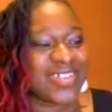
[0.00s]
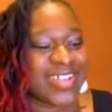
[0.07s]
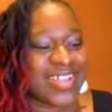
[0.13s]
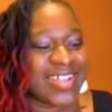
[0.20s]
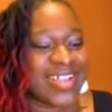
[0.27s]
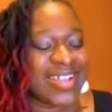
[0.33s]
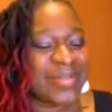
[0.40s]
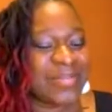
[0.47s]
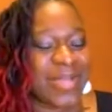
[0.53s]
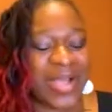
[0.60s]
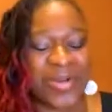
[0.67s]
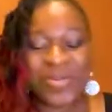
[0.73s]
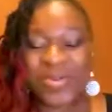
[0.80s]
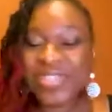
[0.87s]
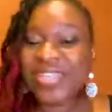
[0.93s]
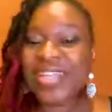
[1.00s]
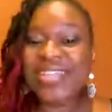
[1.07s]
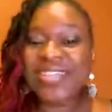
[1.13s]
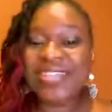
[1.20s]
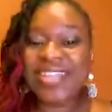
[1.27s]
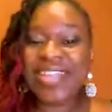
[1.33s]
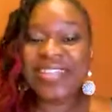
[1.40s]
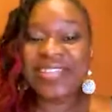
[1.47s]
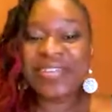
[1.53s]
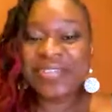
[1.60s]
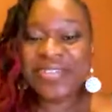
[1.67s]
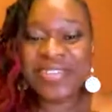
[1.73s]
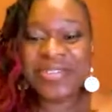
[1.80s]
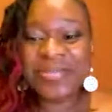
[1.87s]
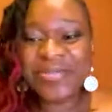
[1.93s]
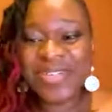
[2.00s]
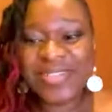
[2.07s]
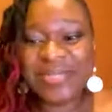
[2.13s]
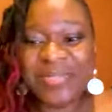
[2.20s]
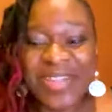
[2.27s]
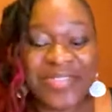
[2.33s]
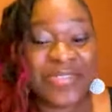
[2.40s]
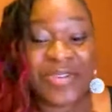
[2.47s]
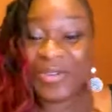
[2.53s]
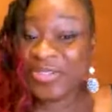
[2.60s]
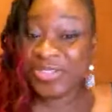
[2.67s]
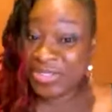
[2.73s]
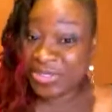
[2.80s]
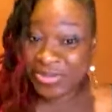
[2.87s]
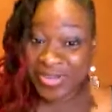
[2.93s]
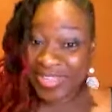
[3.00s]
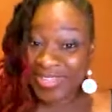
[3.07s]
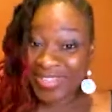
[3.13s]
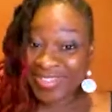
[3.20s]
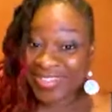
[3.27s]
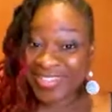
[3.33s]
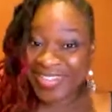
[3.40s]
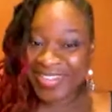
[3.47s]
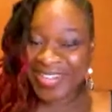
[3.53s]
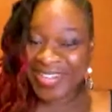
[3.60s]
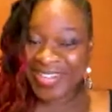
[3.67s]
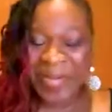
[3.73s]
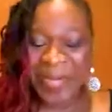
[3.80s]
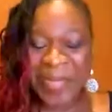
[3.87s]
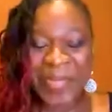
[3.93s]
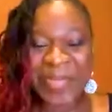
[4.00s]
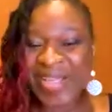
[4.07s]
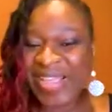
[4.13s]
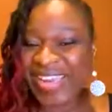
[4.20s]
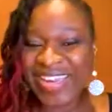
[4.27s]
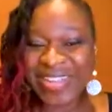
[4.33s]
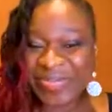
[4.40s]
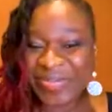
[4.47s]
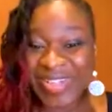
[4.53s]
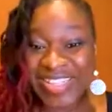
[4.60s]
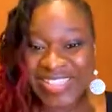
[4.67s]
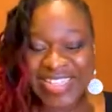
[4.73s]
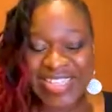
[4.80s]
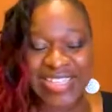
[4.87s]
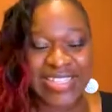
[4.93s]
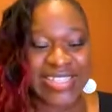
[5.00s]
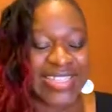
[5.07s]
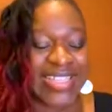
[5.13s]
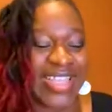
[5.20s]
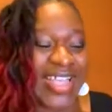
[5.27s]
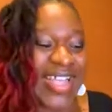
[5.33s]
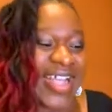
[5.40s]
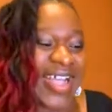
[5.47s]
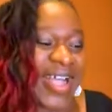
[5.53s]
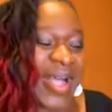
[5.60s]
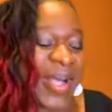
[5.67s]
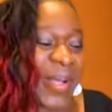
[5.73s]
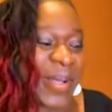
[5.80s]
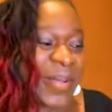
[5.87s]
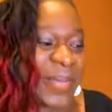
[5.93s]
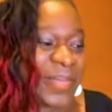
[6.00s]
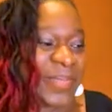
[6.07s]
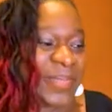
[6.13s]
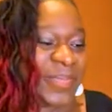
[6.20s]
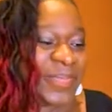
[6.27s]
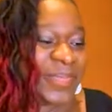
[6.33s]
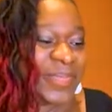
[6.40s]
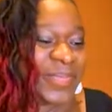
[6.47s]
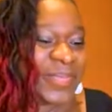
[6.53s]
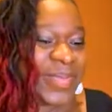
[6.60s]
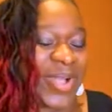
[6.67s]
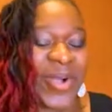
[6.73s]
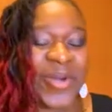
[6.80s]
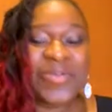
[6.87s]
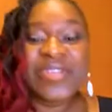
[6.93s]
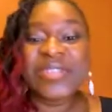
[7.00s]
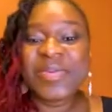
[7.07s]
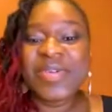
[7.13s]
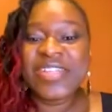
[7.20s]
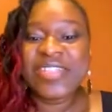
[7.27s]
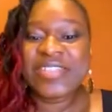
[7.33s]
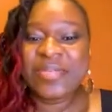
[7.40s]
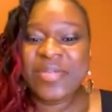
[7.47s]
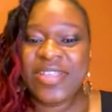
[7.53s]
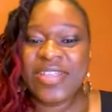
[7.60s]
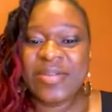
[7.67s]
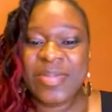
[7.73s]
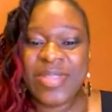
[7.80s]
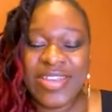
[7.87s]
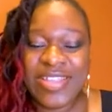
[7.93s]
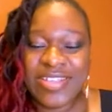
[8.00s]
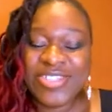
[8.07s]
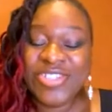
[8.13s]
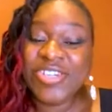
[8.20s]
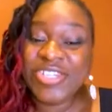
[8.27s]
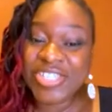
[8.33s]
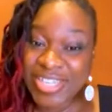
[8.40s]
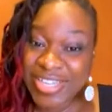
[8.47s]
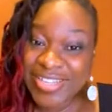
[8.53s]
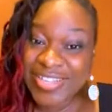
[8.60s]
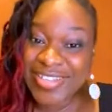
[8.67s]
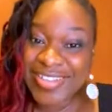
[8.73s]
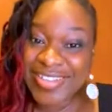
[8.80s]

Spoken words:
I wish I could say nursing was my first choice, but it wasn't. I always wanted to be a pediatrician.